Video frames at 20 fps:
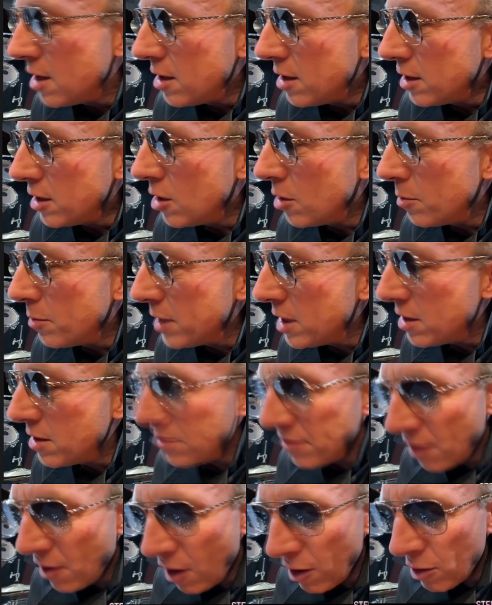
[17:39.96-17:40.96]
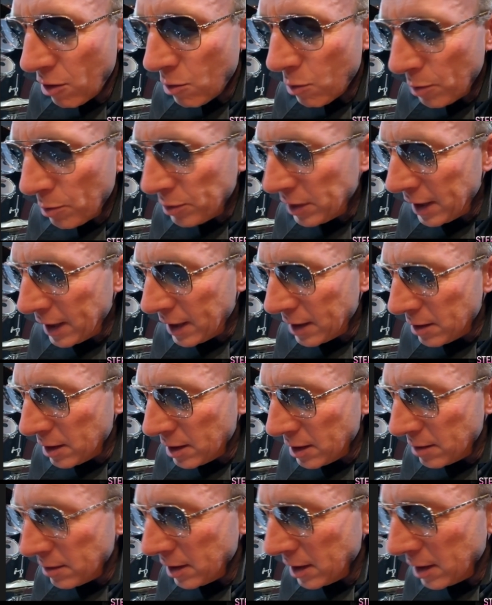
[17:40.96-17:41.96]
me and Navarro were playing
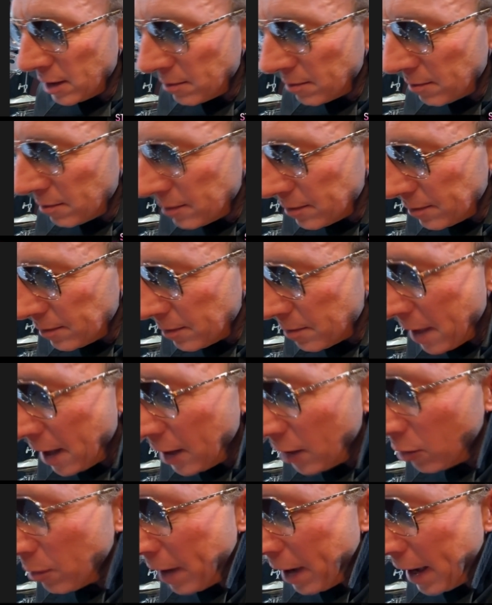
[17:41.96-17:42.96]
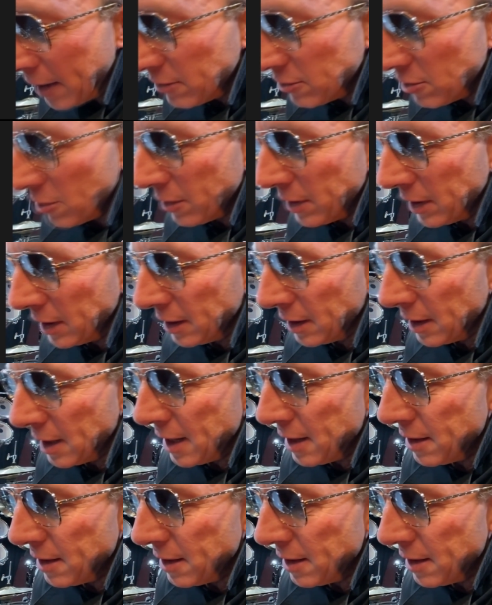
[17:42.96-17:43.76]
in metal band during